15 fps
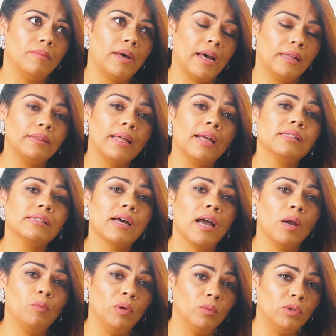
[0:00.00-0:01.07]
at that
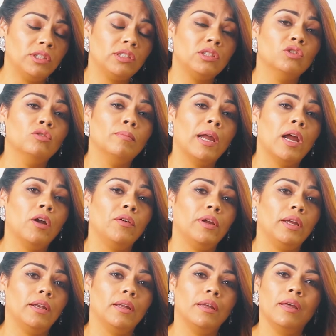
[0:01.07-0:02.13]
time. We were still
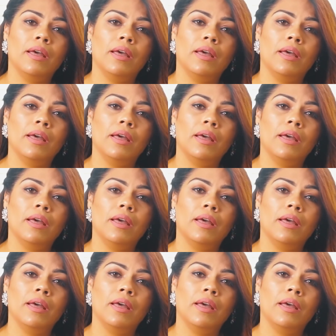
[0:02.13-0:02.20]
married.